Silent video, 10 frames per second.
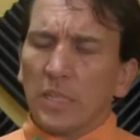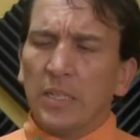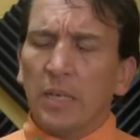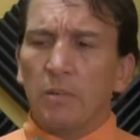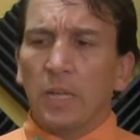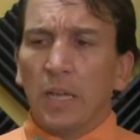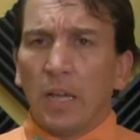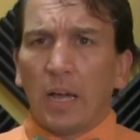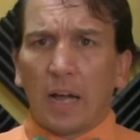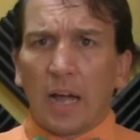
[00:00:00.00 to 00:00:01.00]
Now,
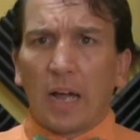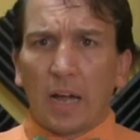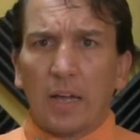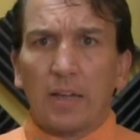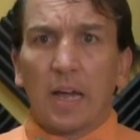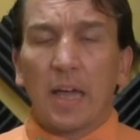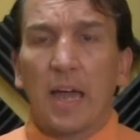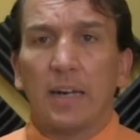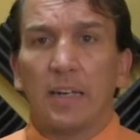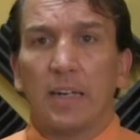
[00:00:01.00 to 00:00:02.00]
I
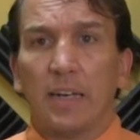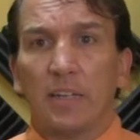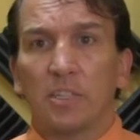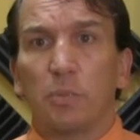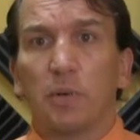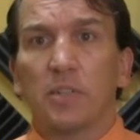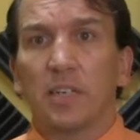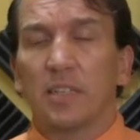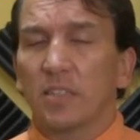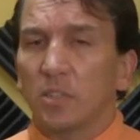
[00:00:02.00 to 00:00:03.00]
had an experience
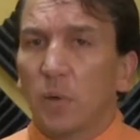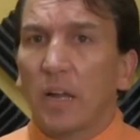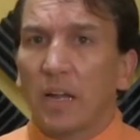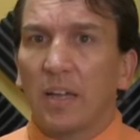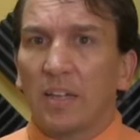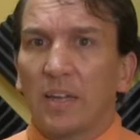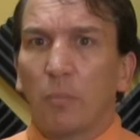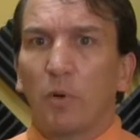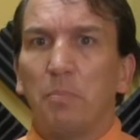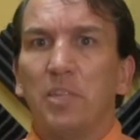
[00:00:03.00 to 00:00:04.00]
like this because, again, I
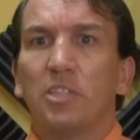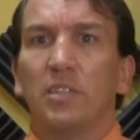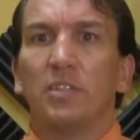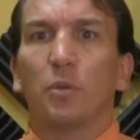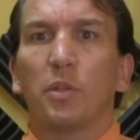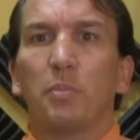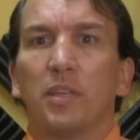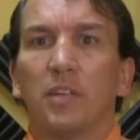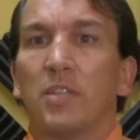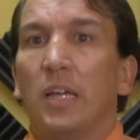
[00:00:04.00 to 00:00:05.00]
want to mention this only
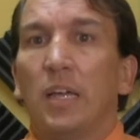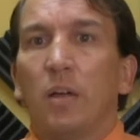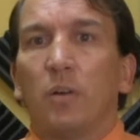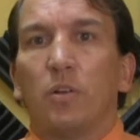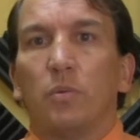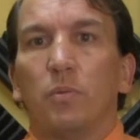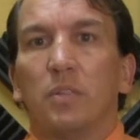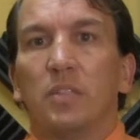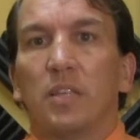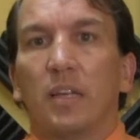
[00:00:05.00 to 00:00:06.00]
because,
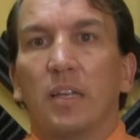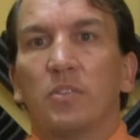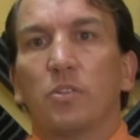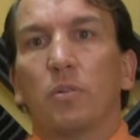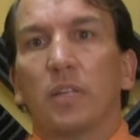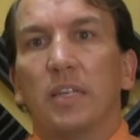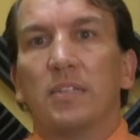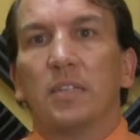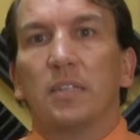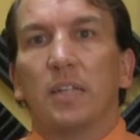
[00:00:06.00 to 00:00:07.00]
this, again, certainly
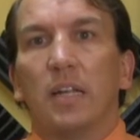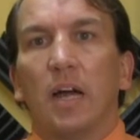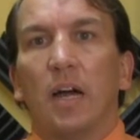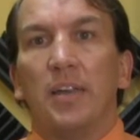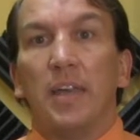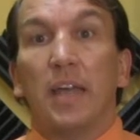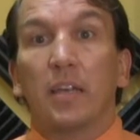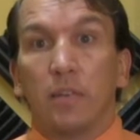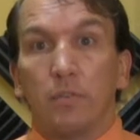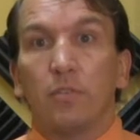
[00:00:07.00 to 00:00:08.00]
isn't a
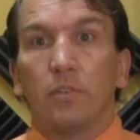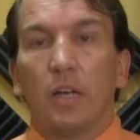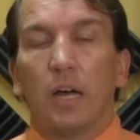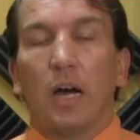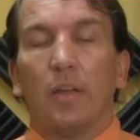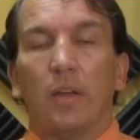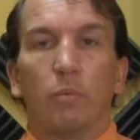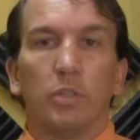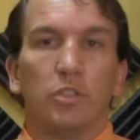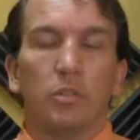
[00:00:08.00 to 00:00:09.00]
negative that
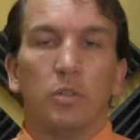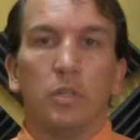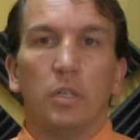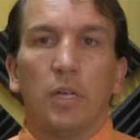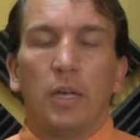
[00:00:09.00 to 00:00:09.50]
we should